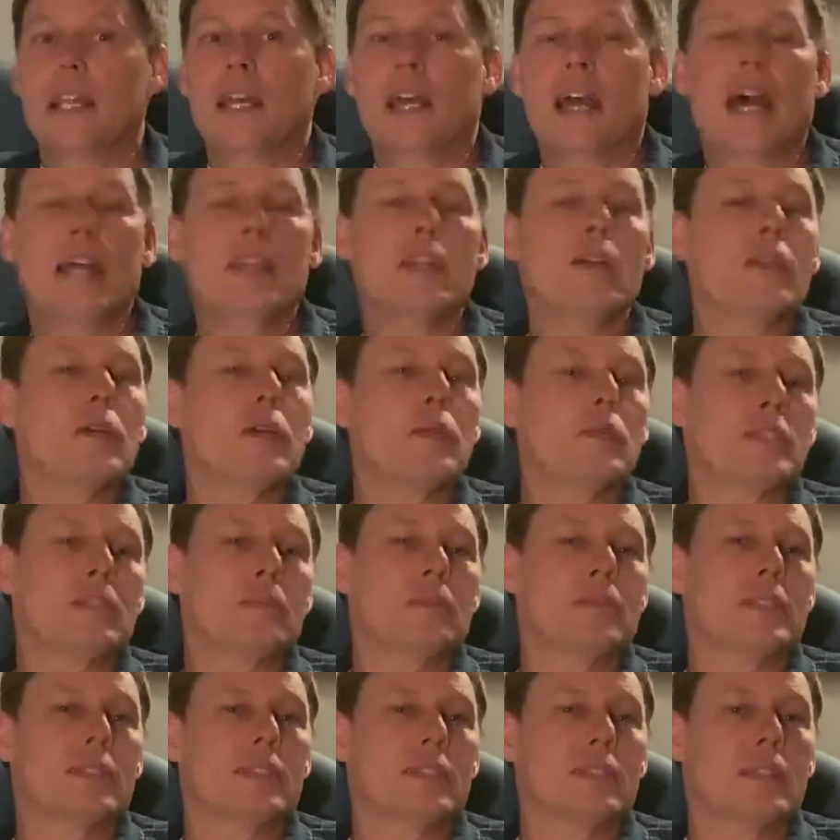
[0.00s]
I know there were
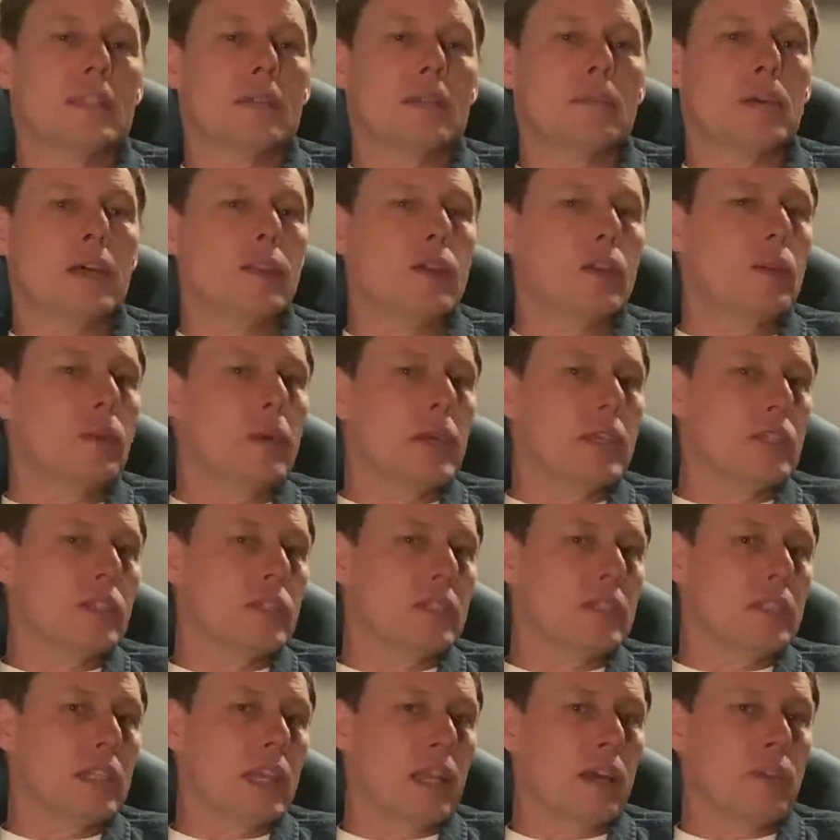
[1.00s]
some other
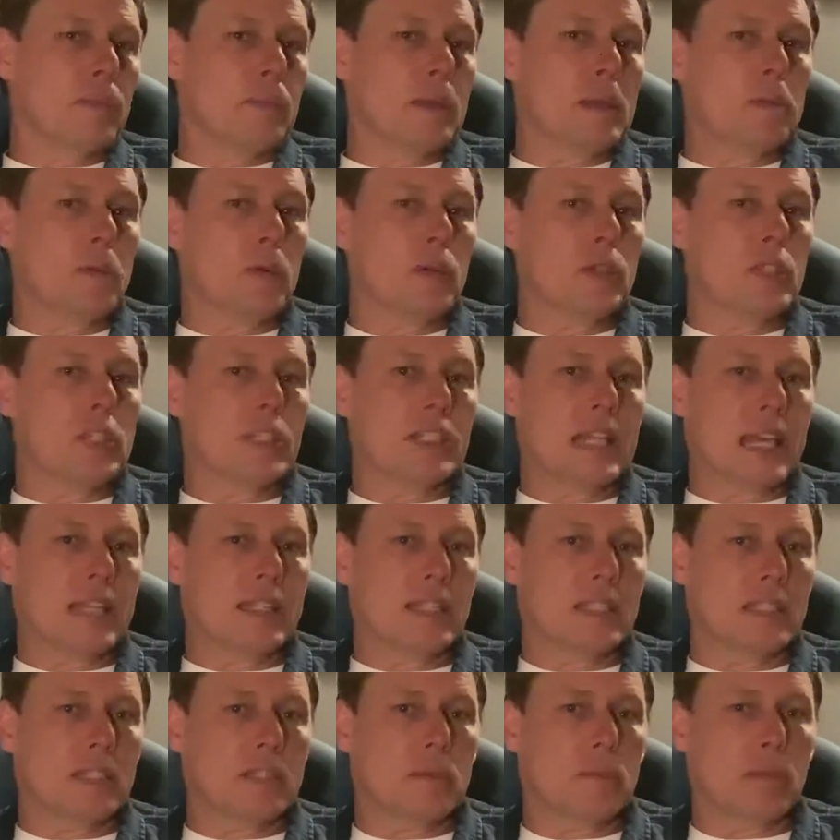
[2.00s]
questions. I know people were just
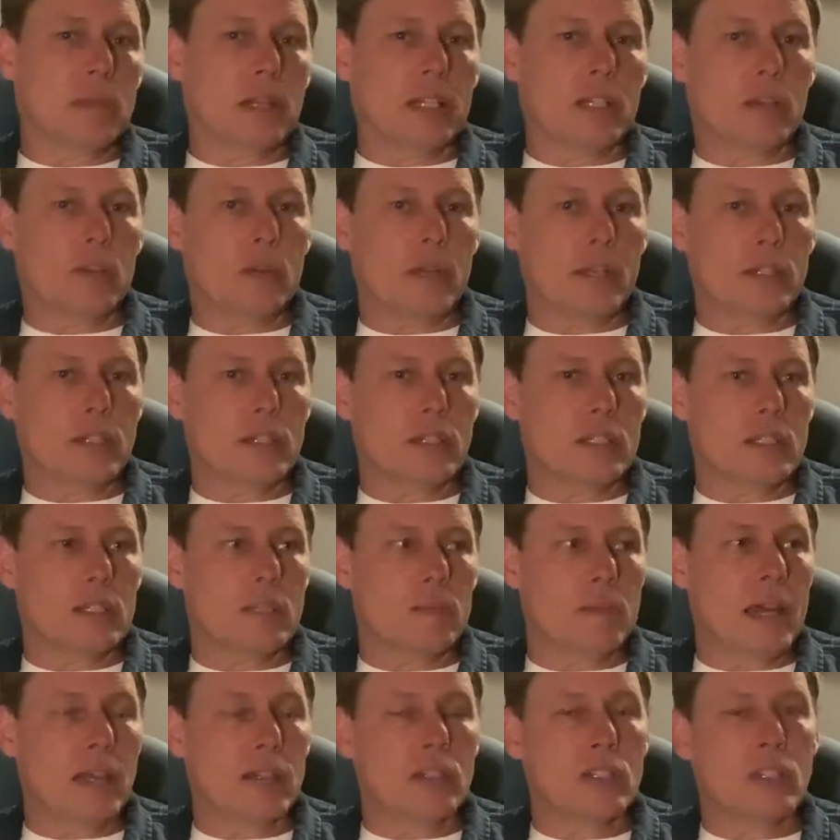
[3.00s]
asking some random questions about